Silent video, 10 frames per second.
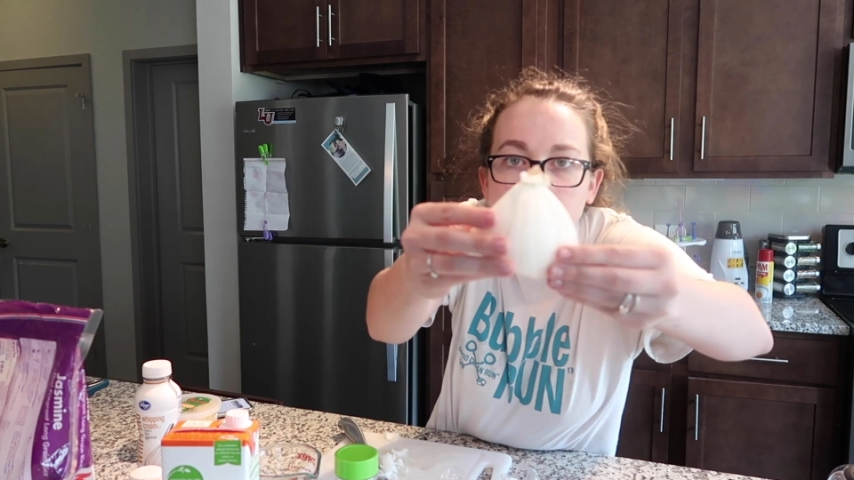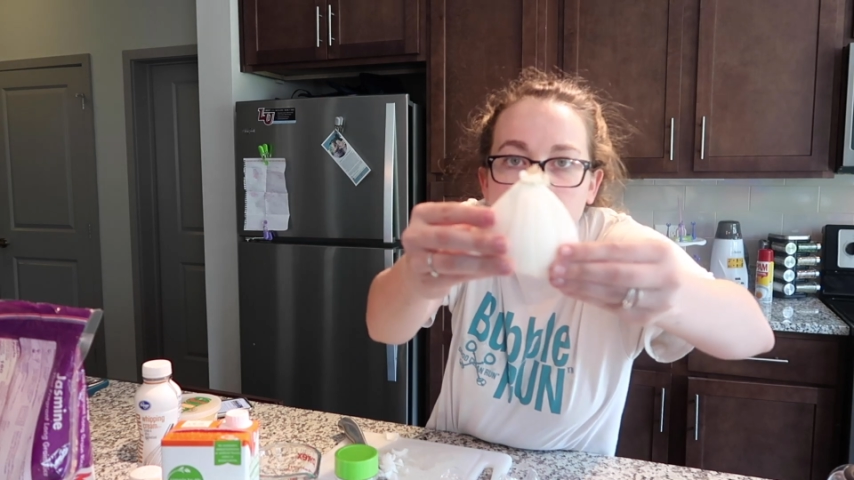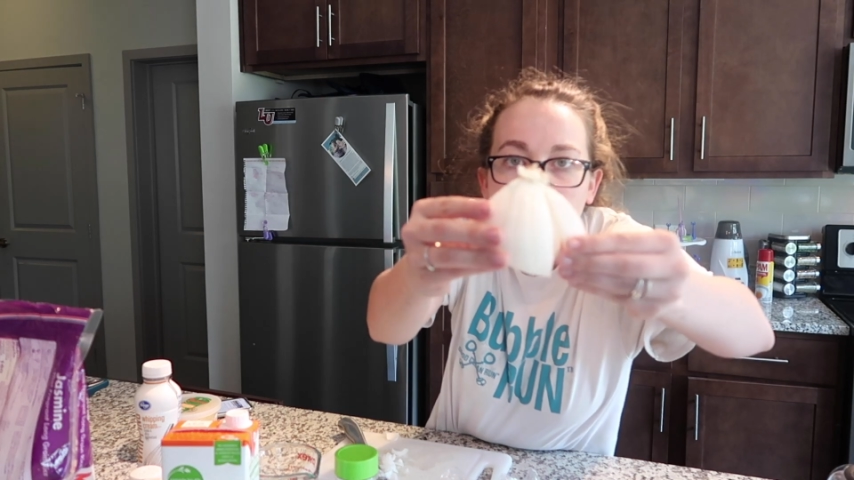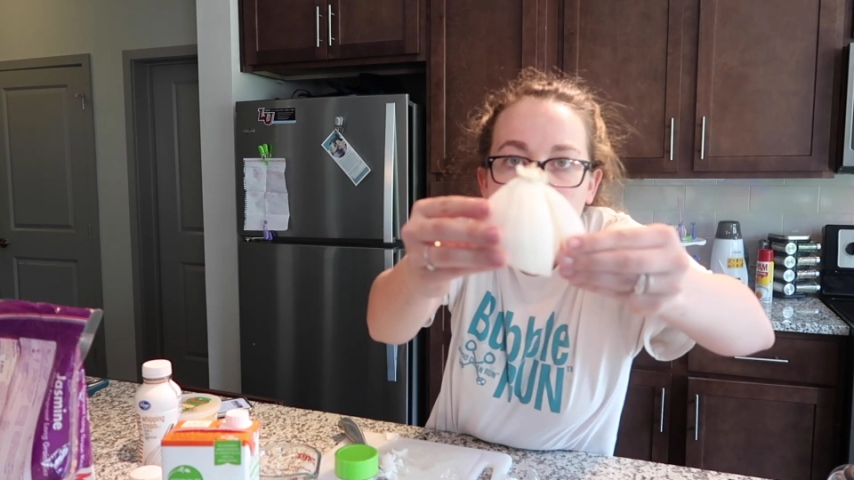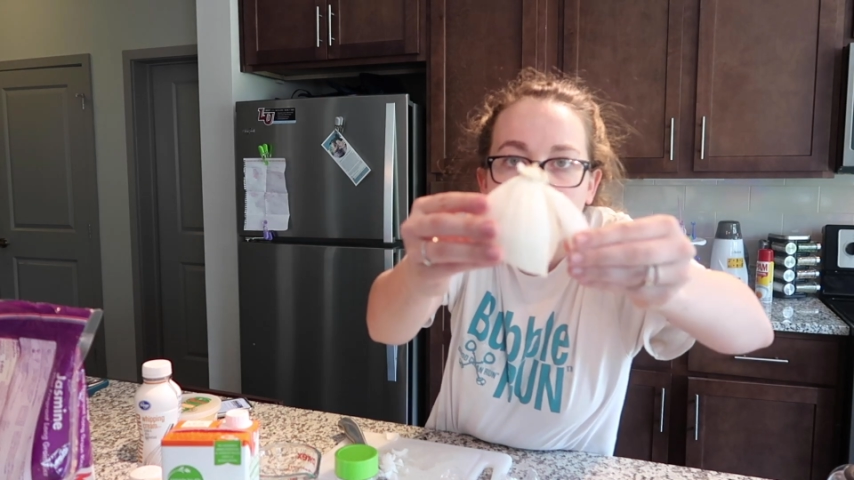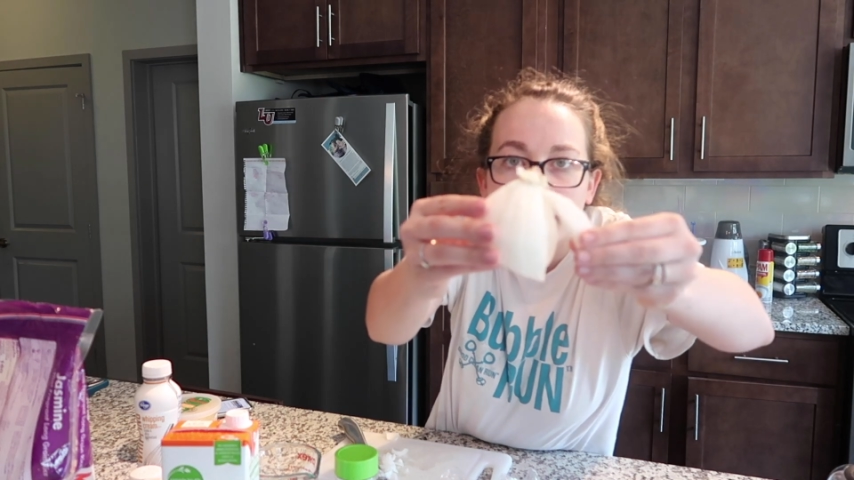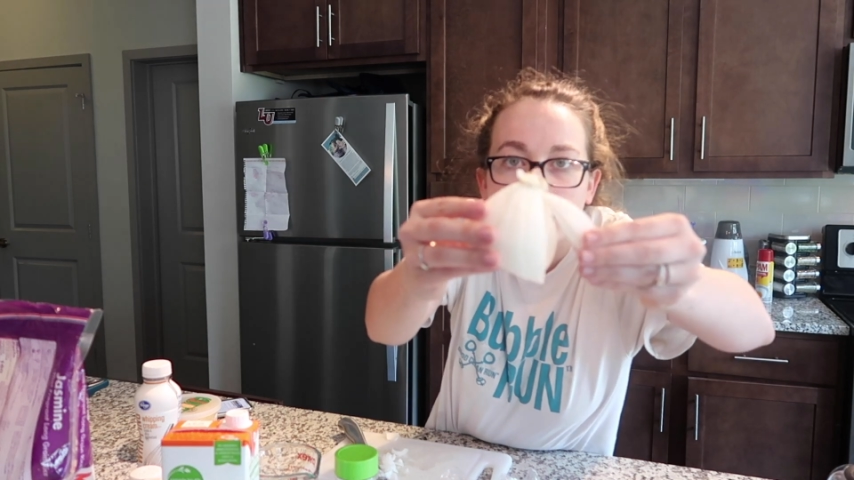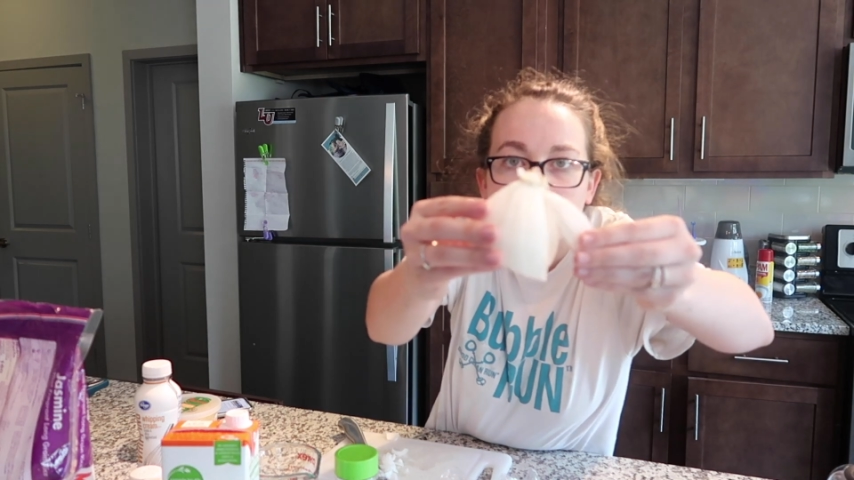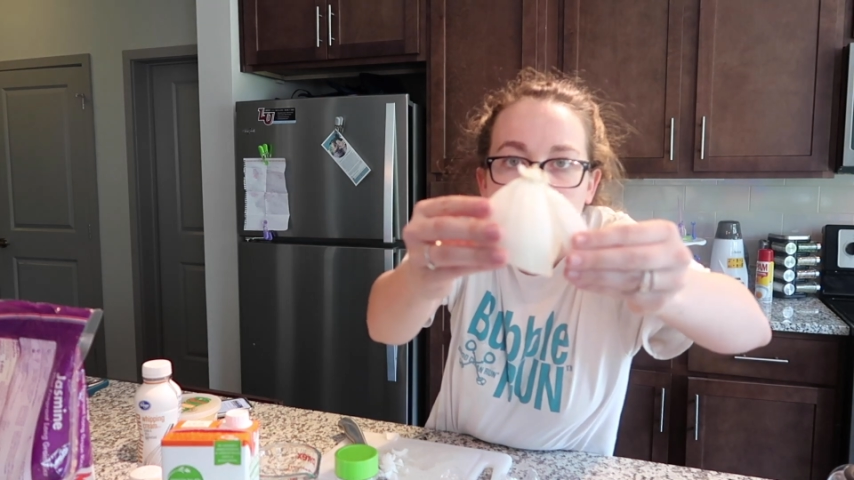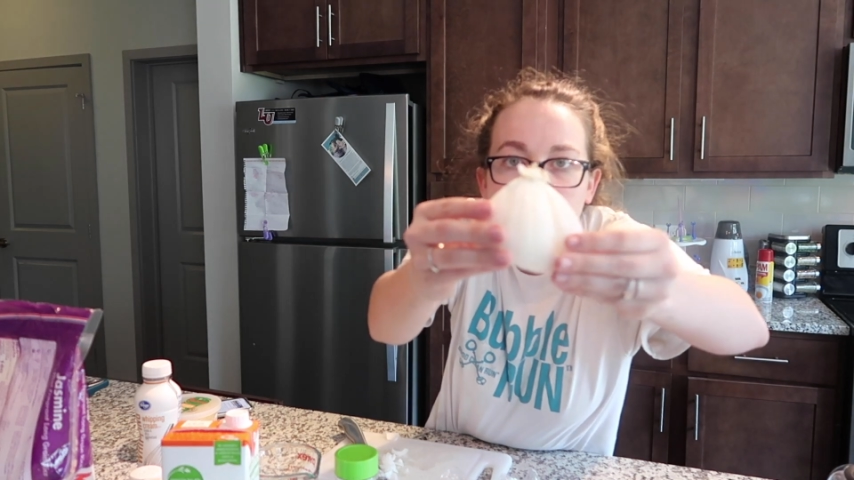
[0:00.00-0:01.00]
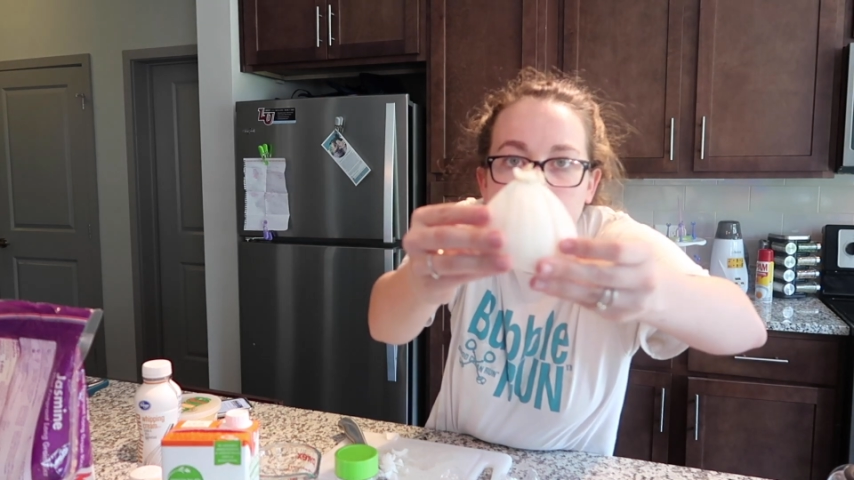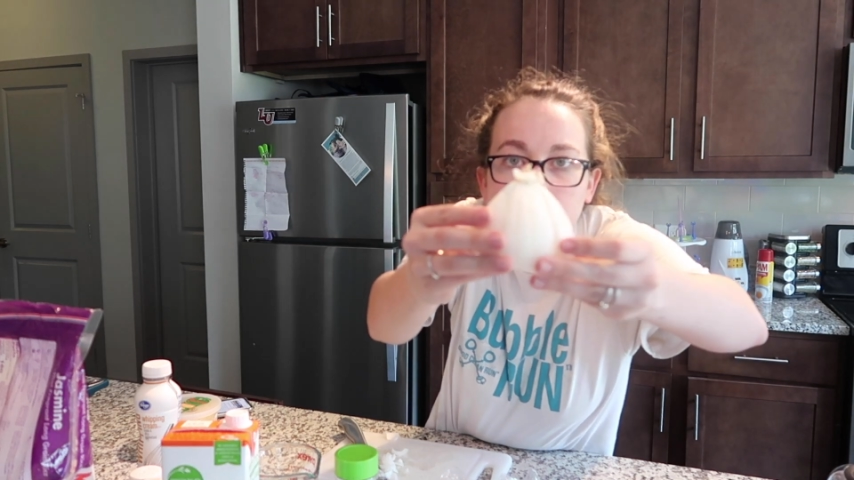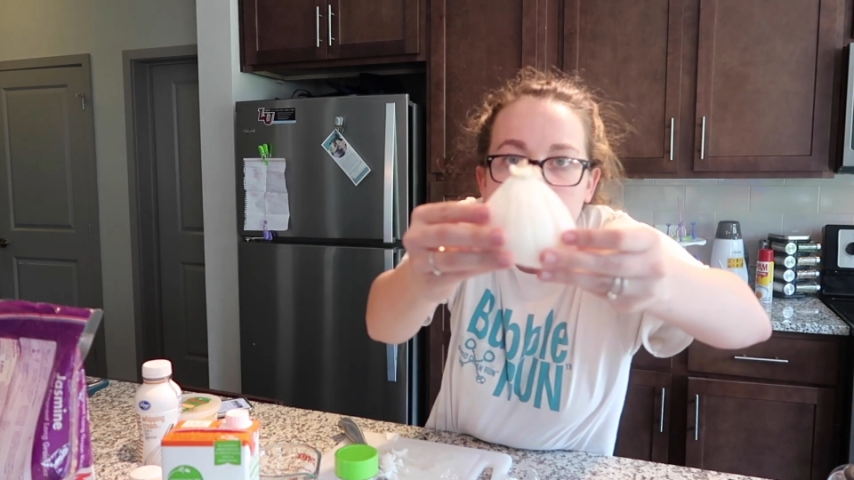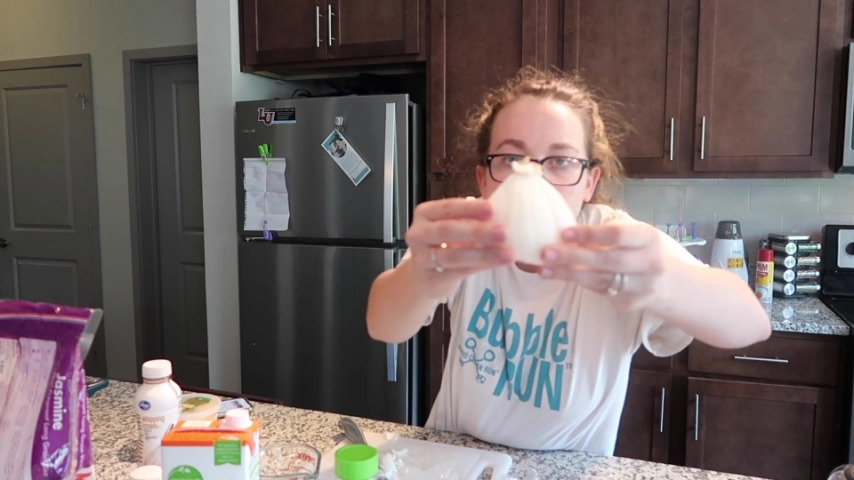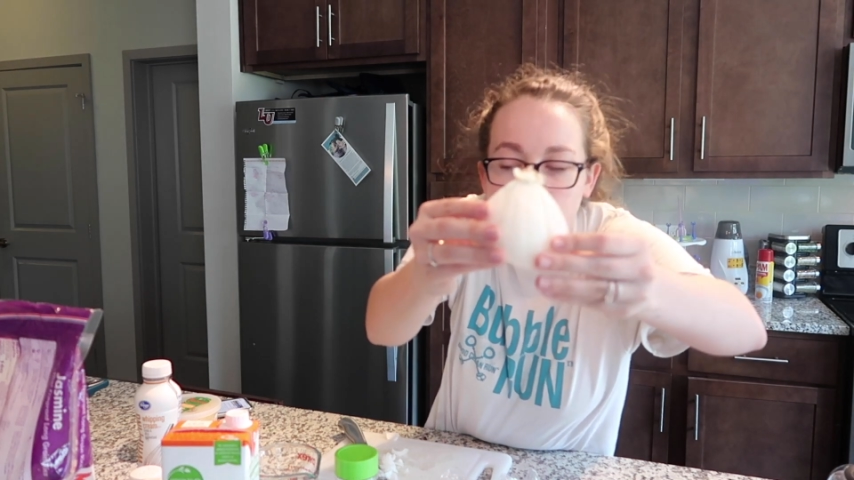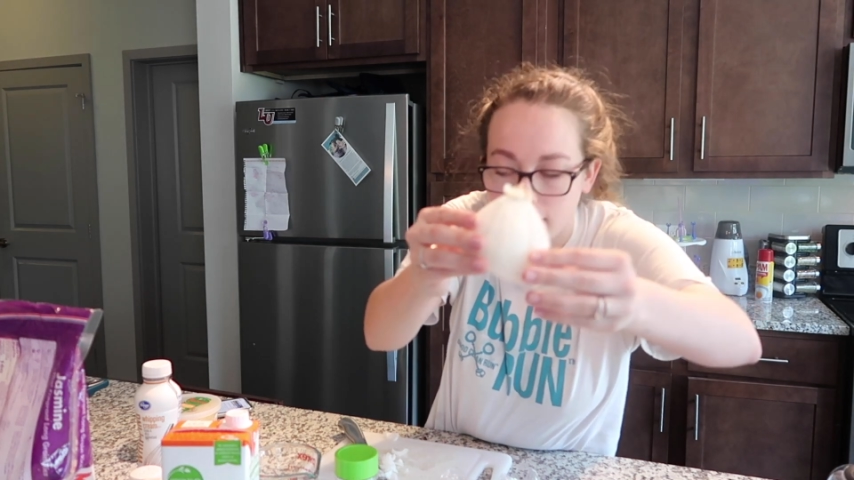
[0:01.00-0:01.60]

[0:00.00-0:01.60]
see that, but I cut slits,